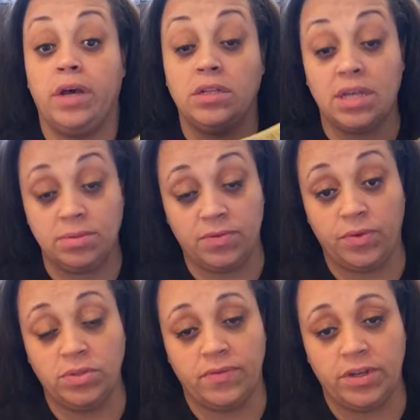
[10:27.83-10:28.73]
all types of
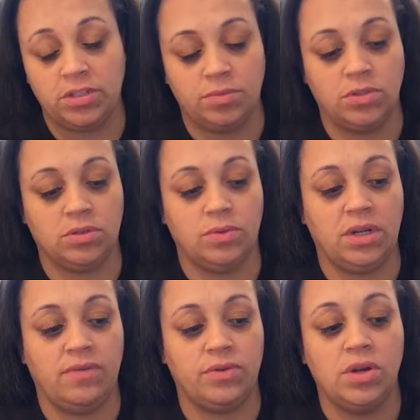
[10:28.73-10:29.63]
fruits and vegetables or
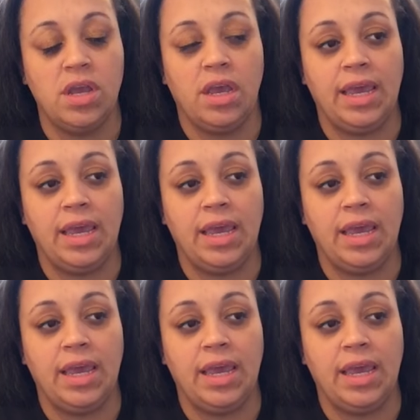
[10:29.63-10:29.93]
whatever.